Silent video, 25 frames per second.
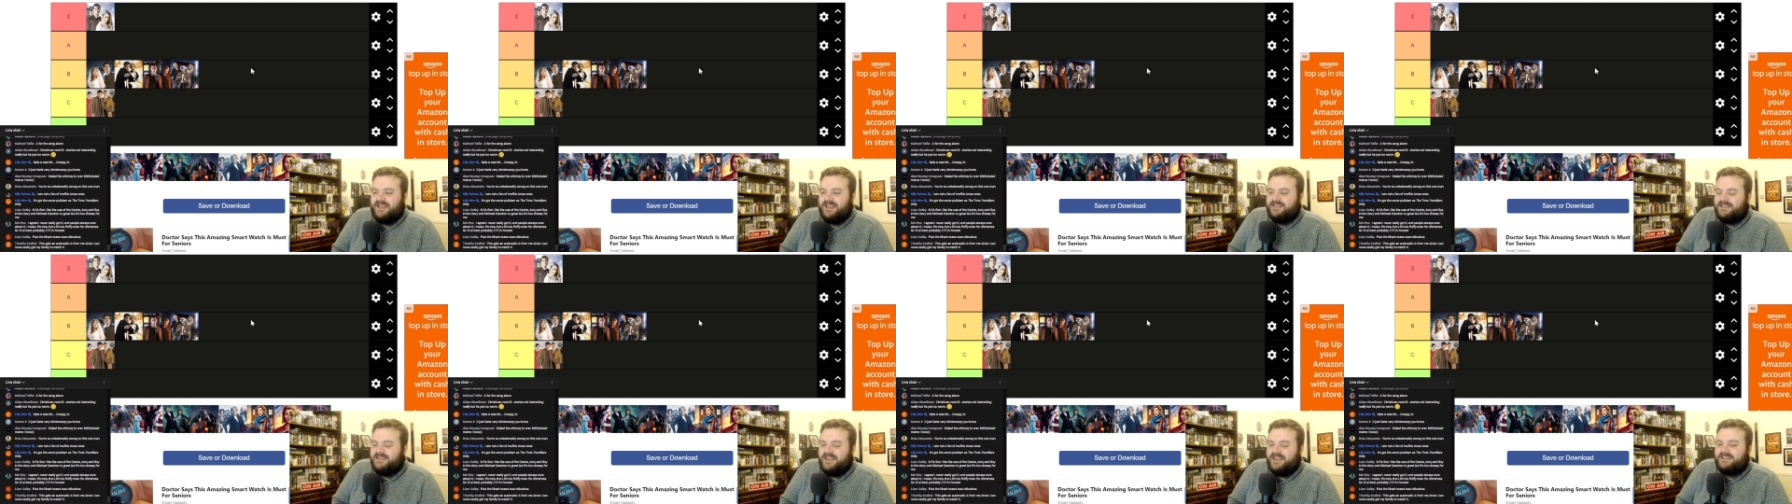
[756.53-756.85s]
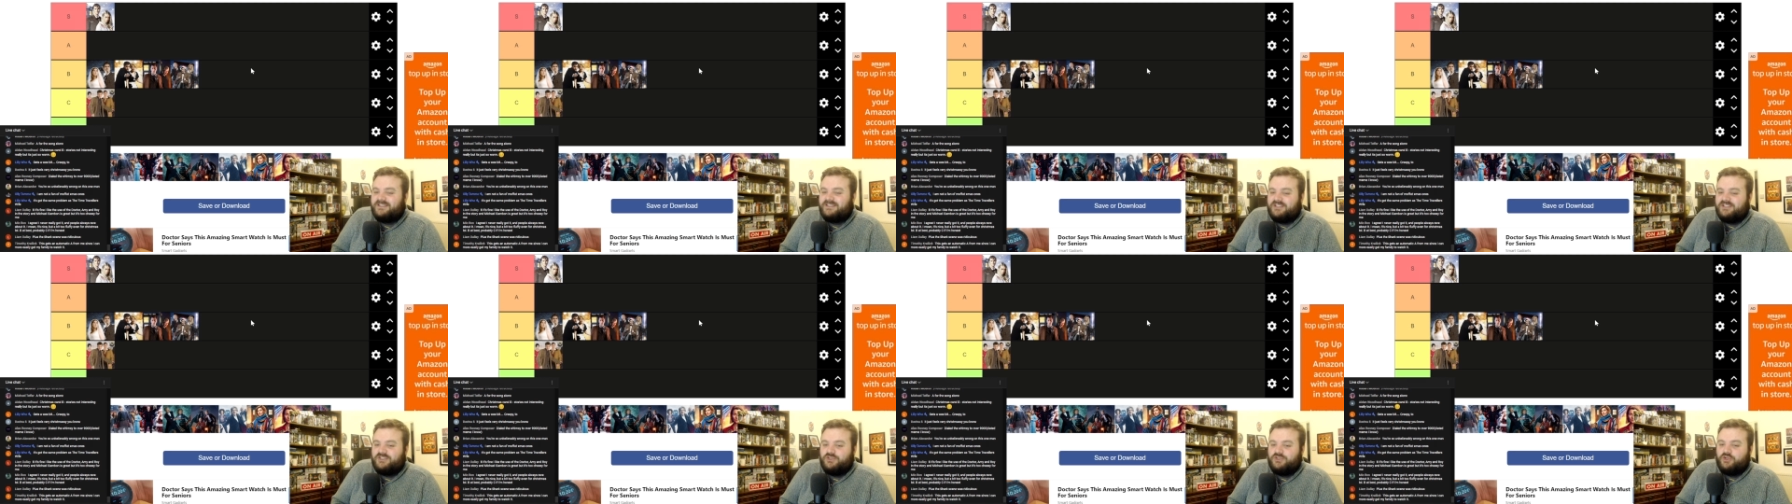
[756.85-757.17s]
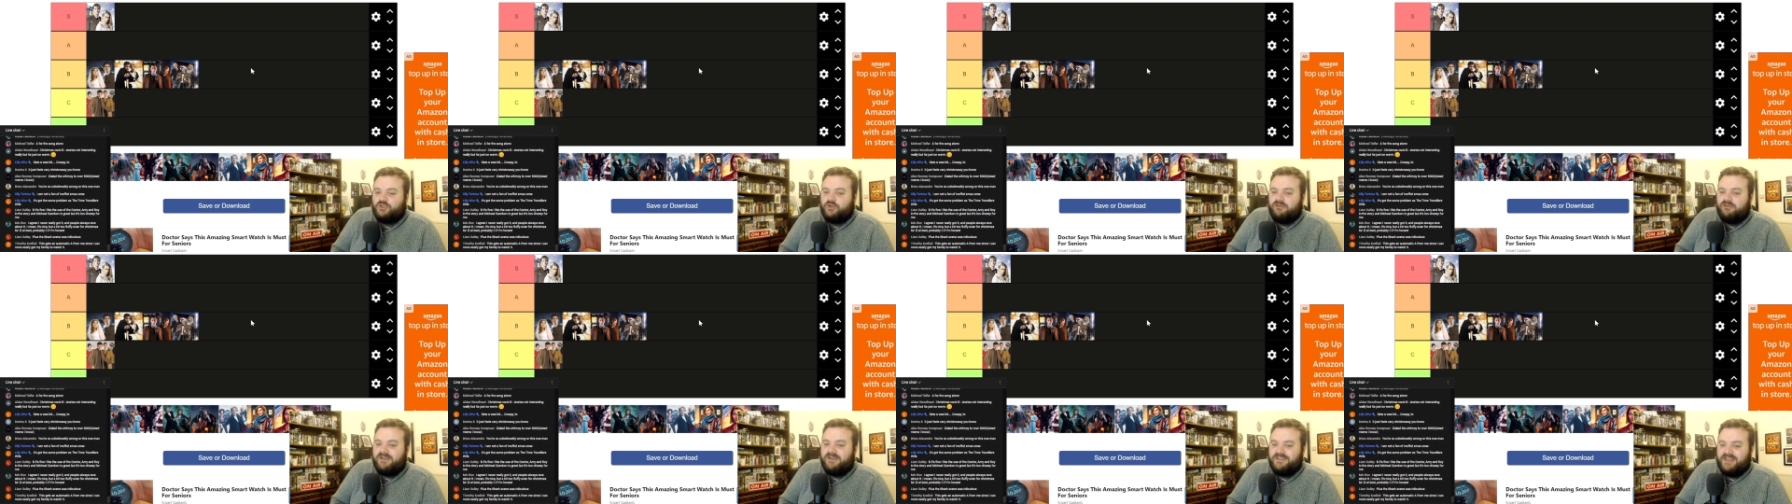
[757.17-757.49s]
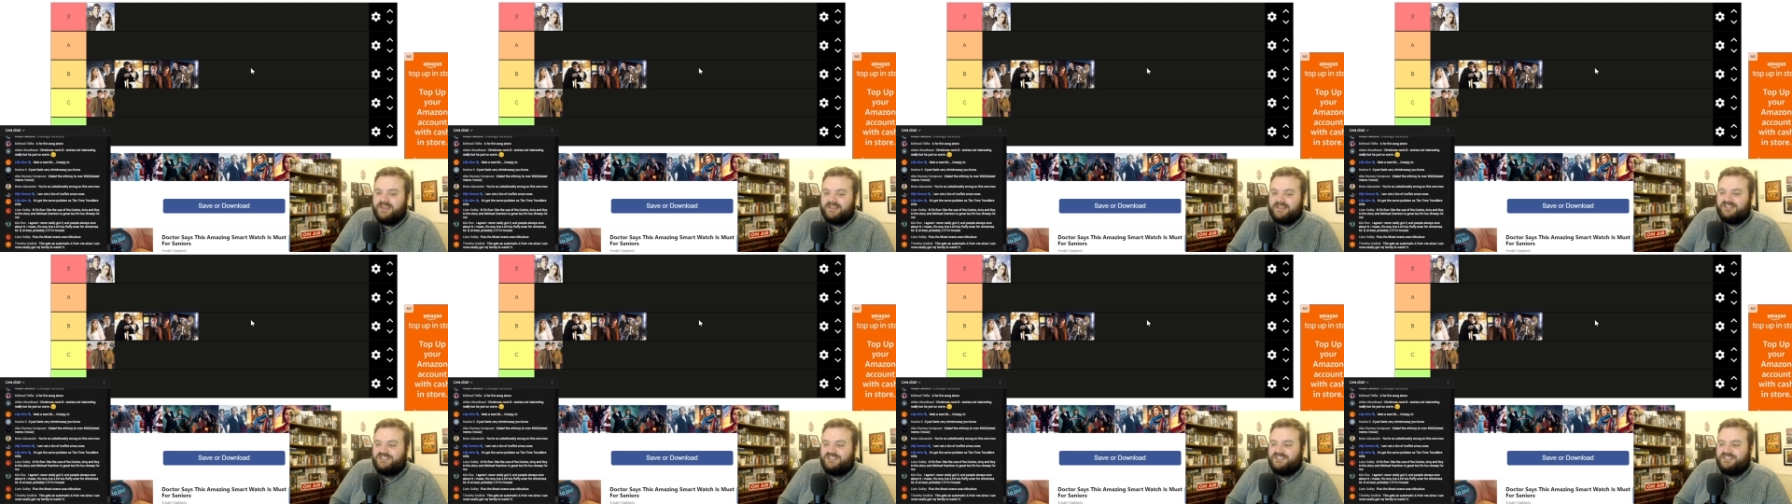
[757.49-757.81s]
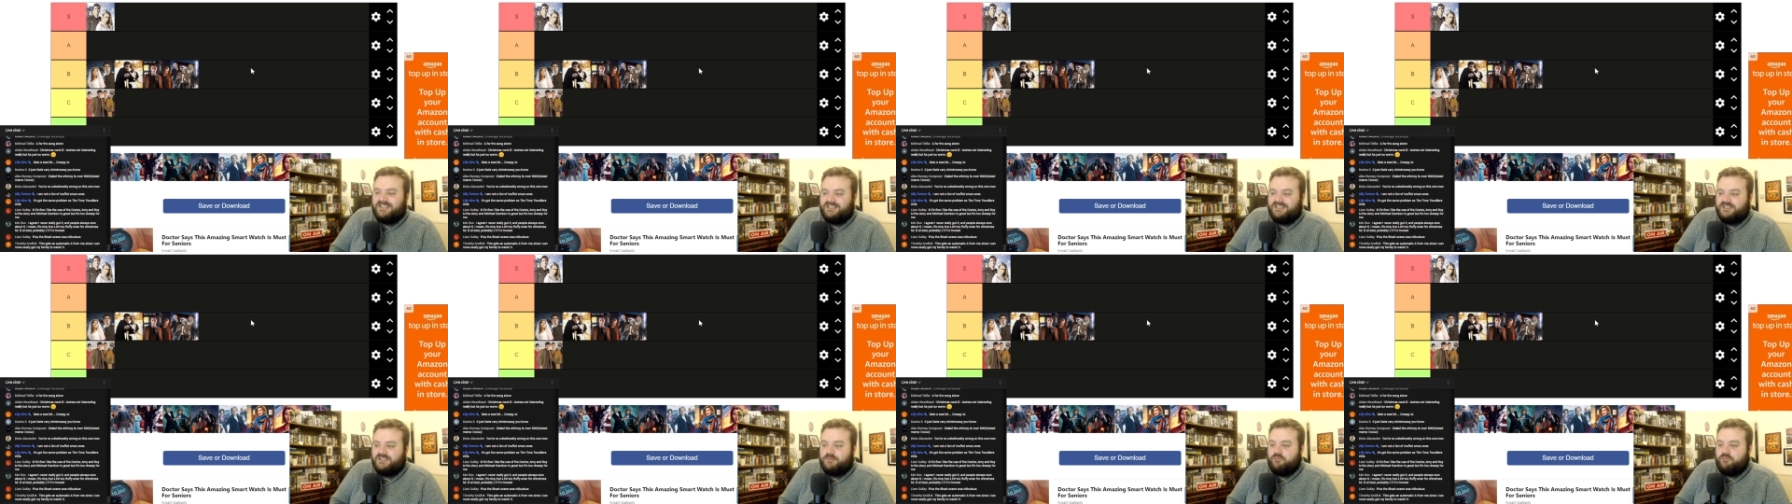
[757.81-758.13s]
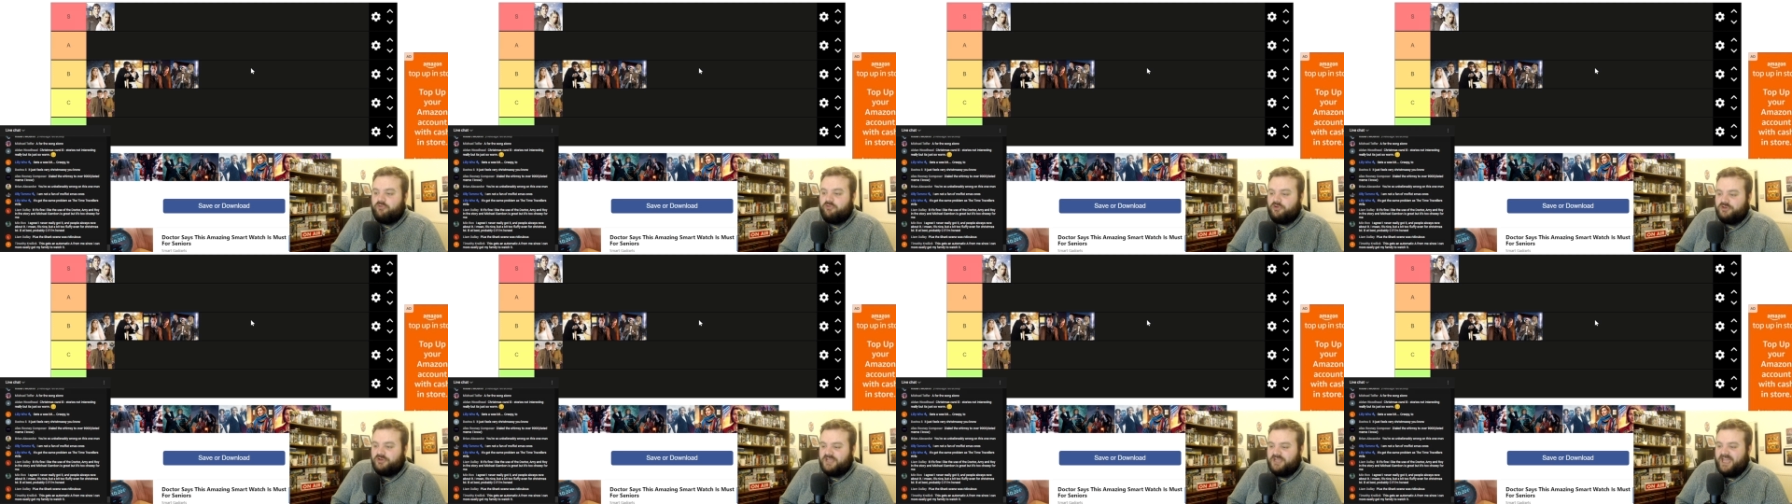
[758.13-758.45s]
it, it's a story that since
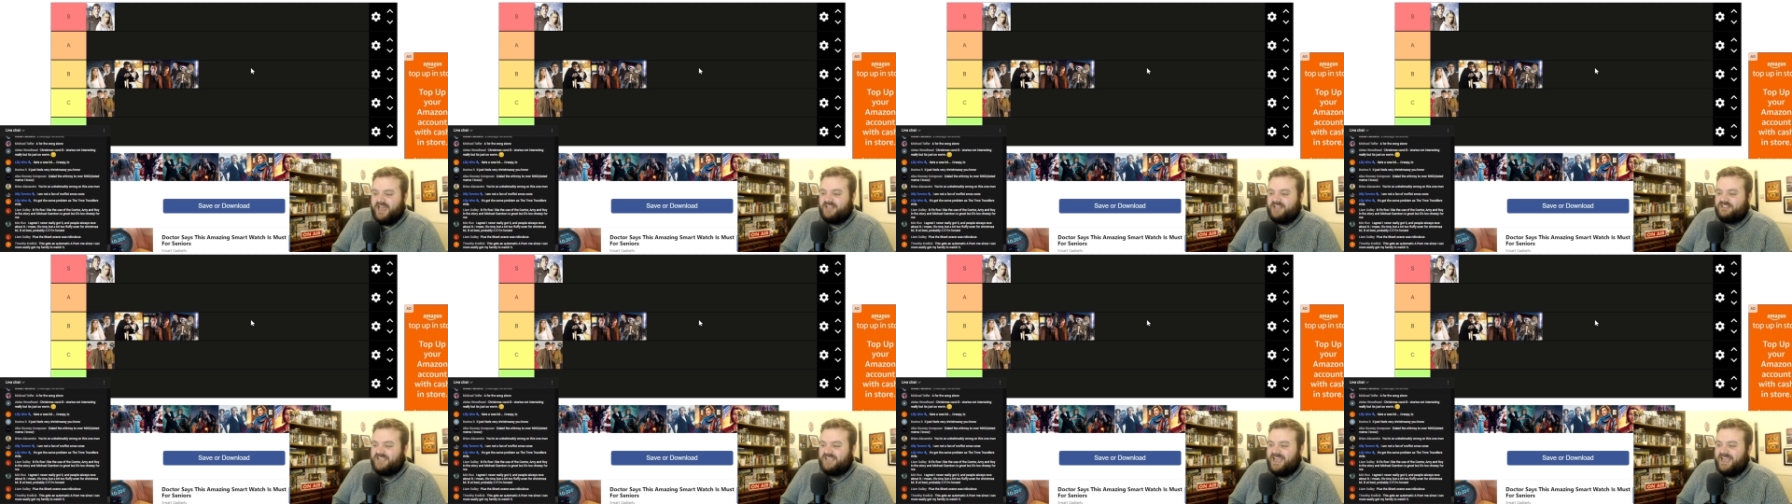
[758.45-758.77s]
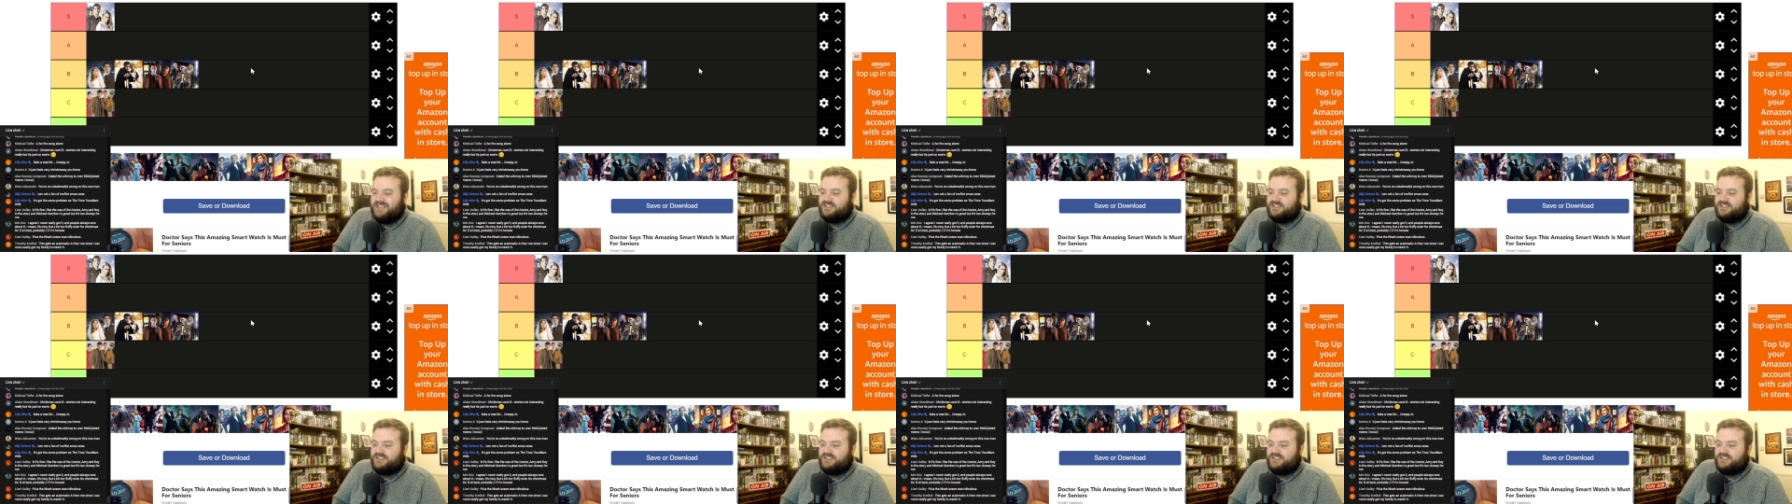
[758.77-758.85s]
broadcast